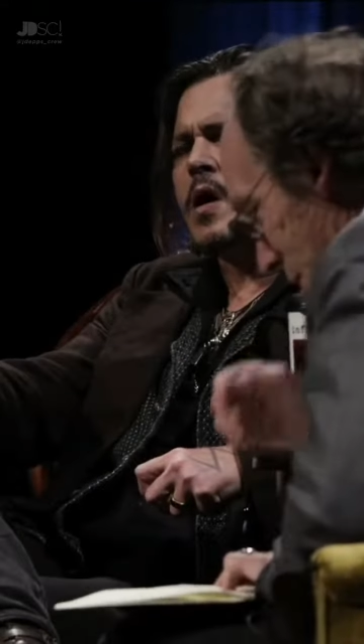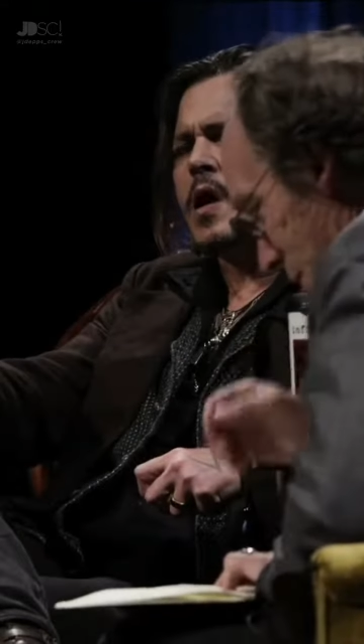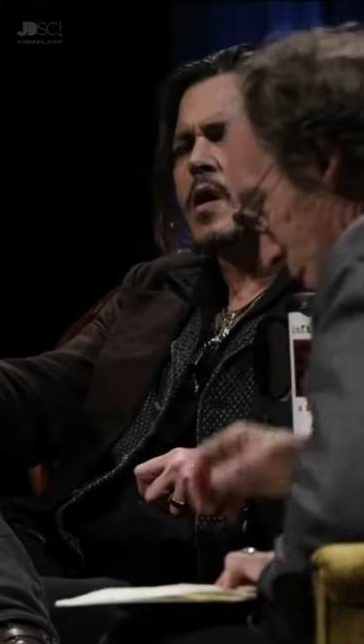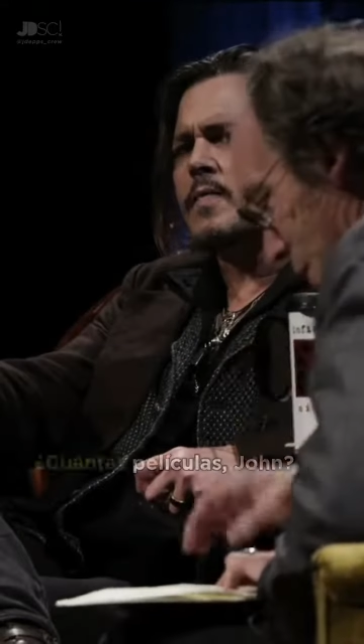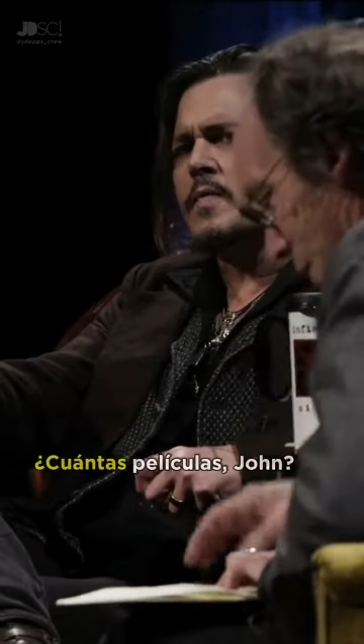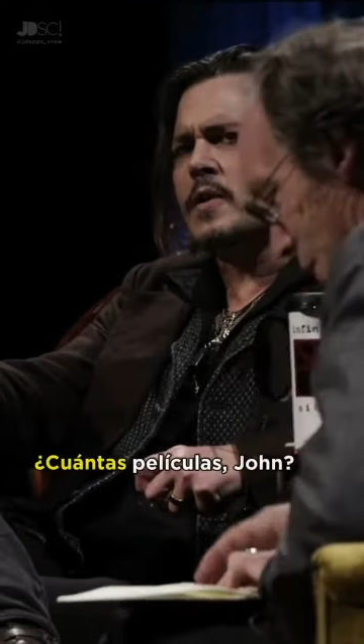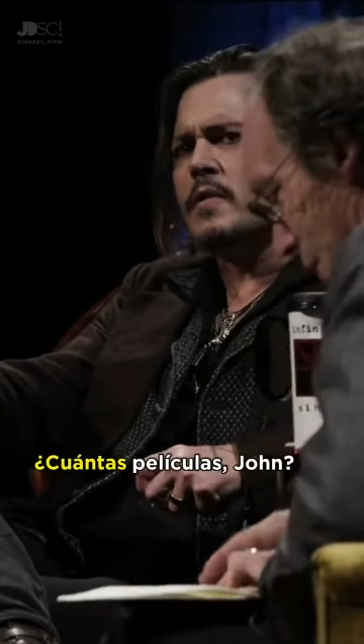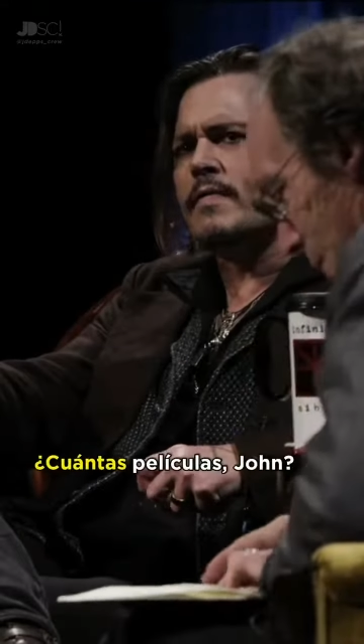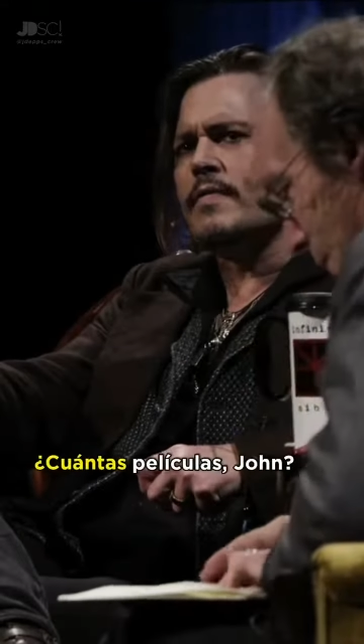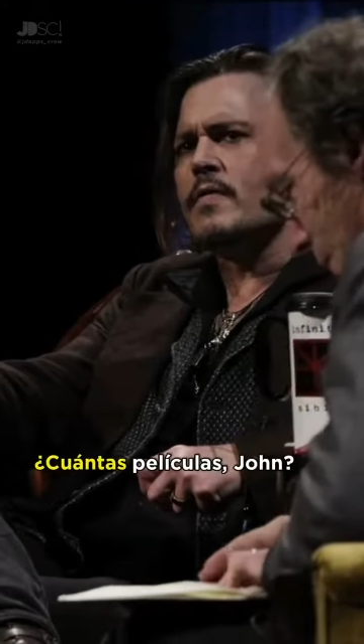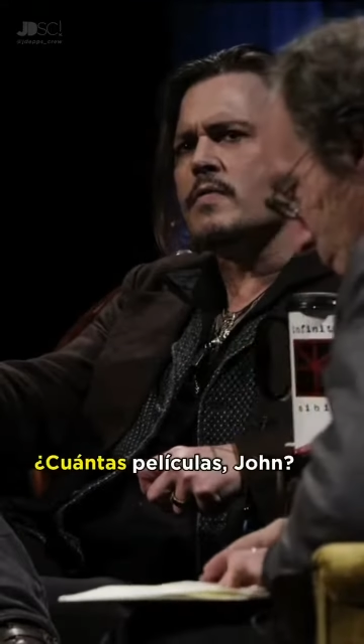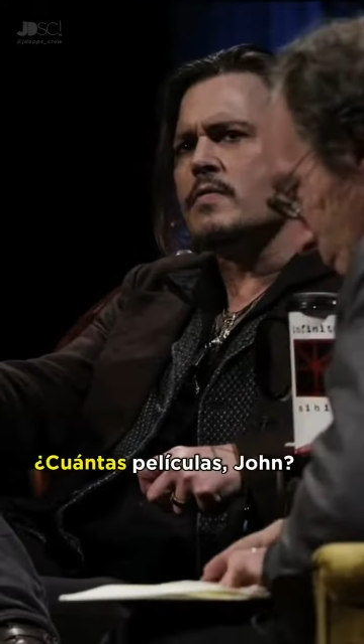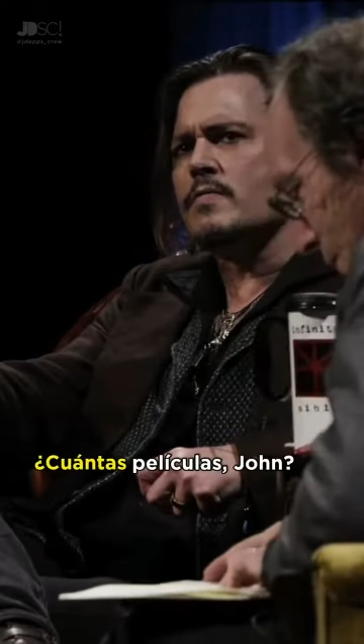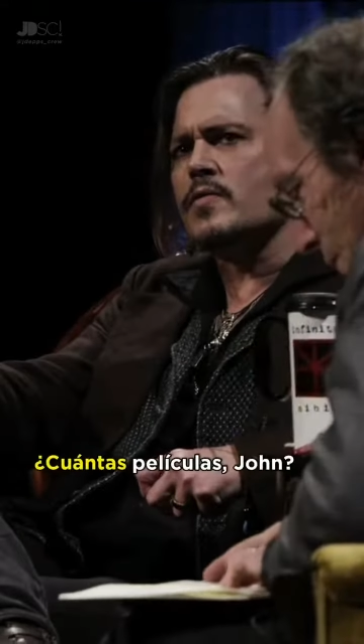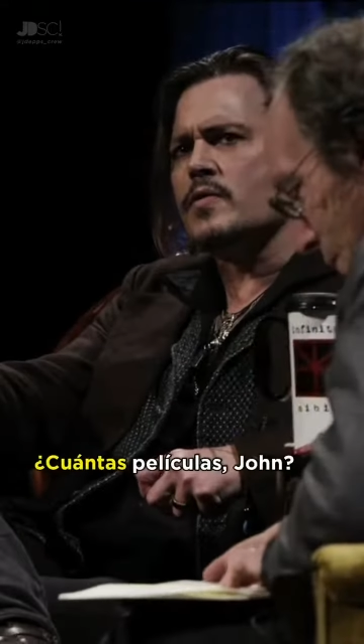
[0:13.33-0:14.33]
How many
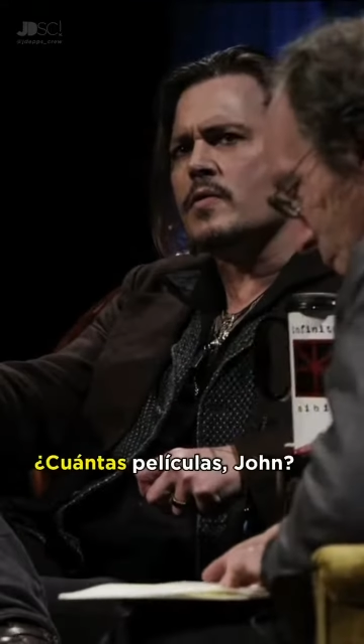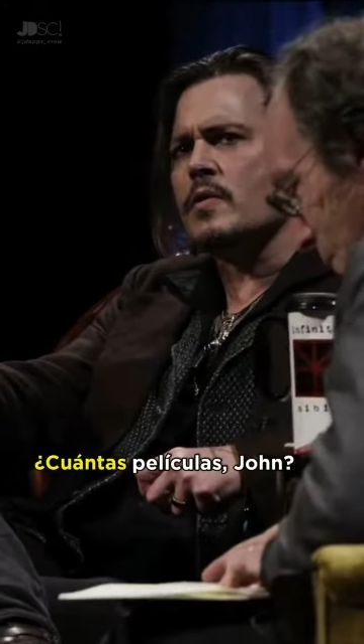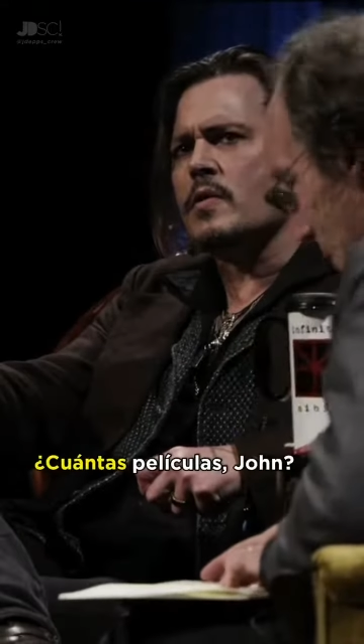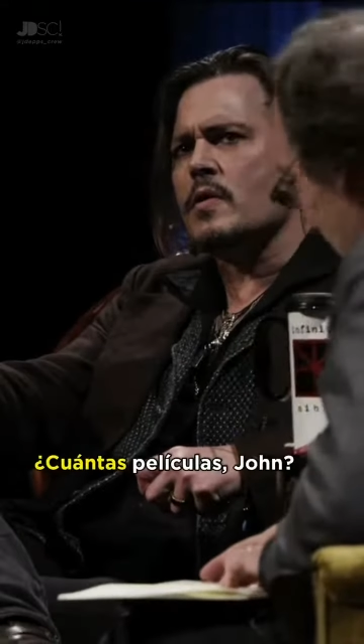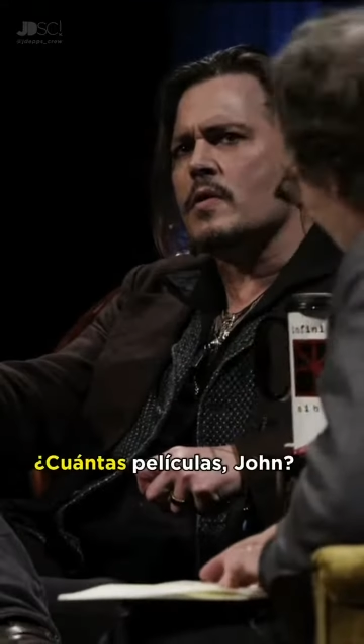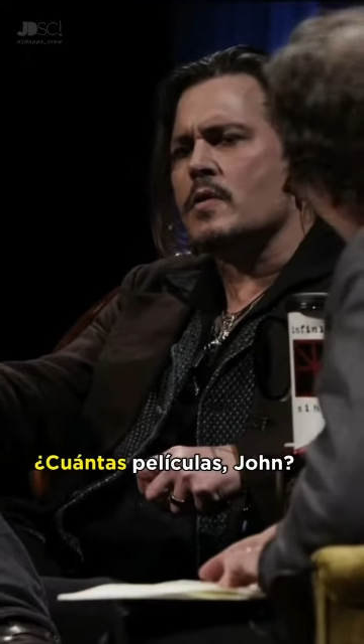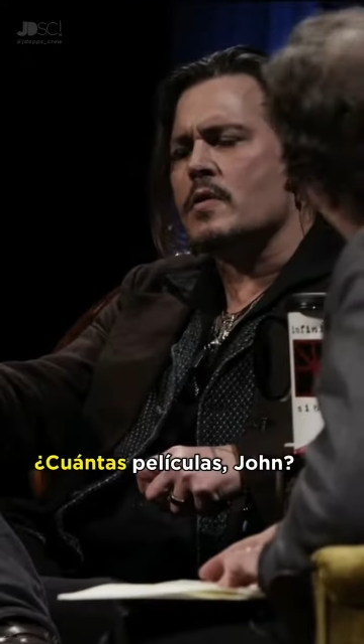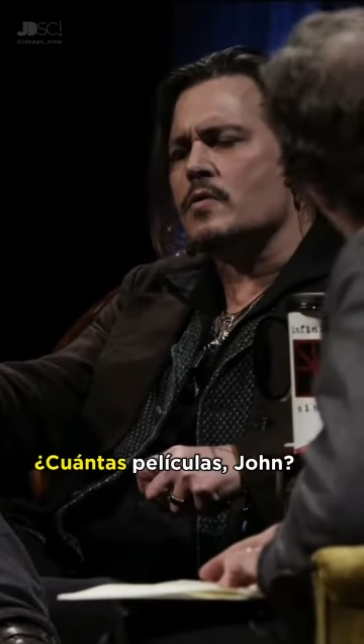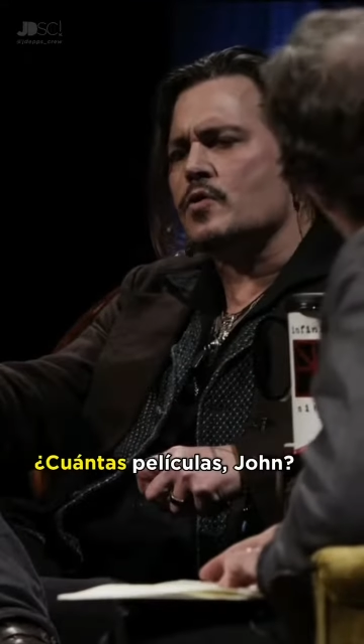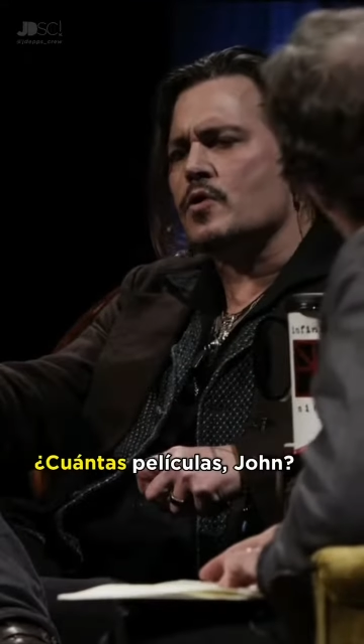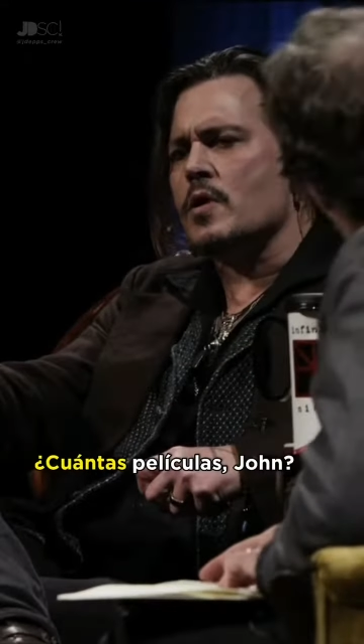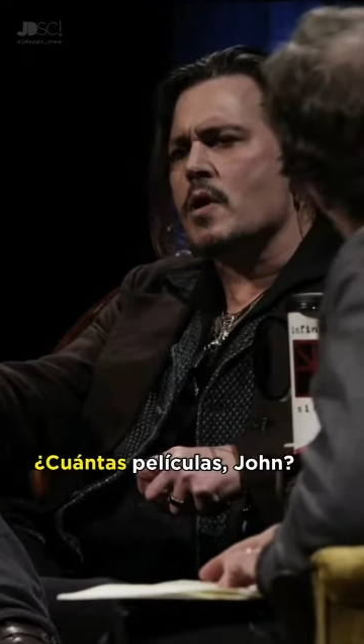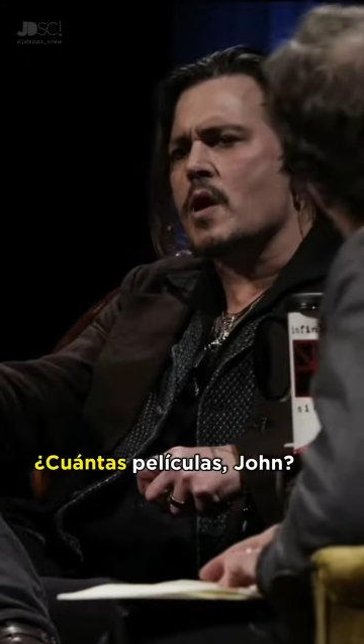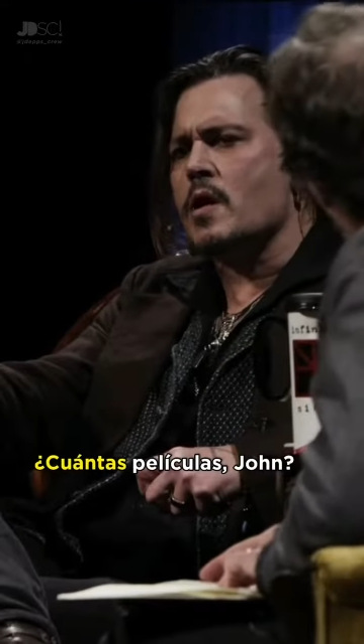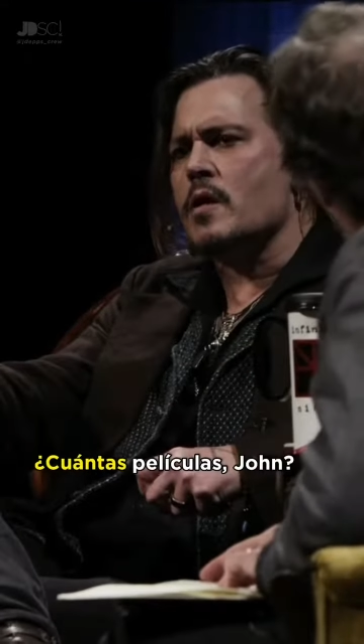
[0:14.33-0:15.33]
films, uh,
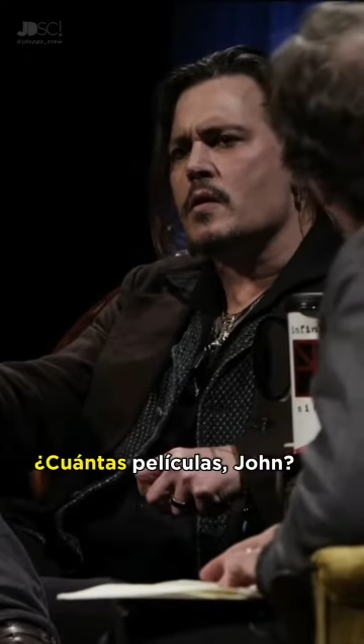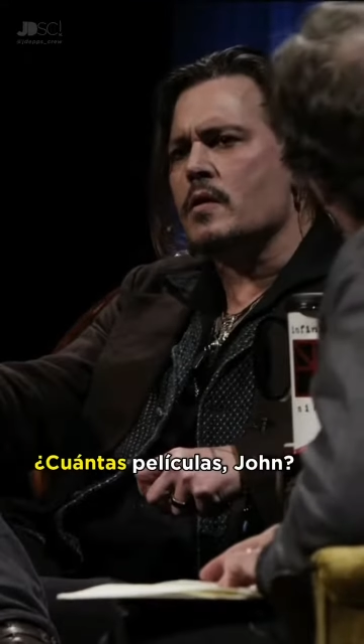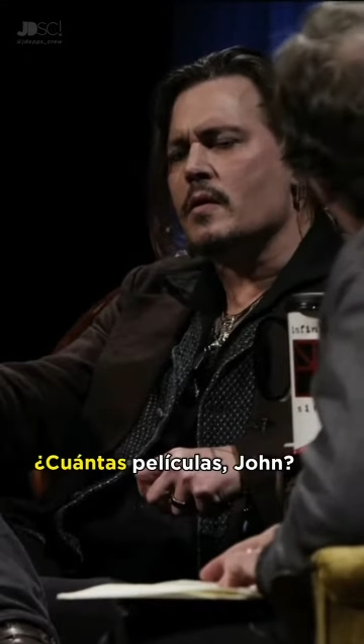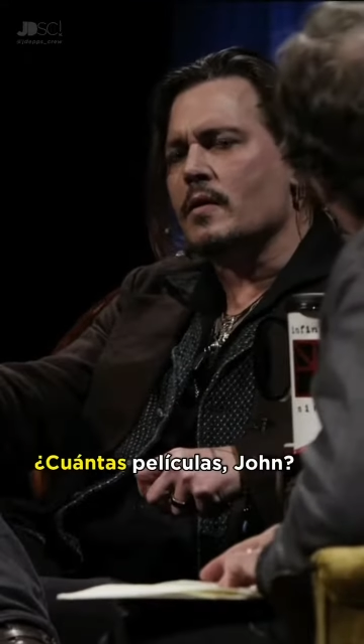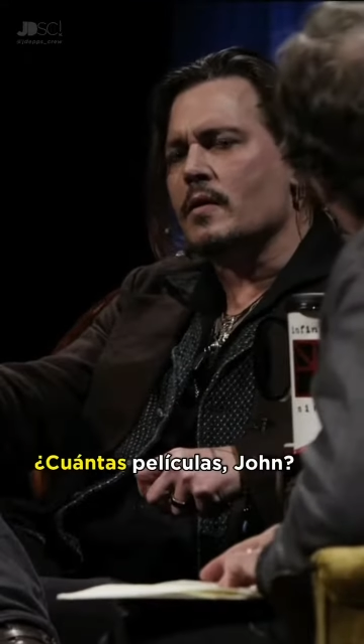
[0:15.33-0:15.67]
John?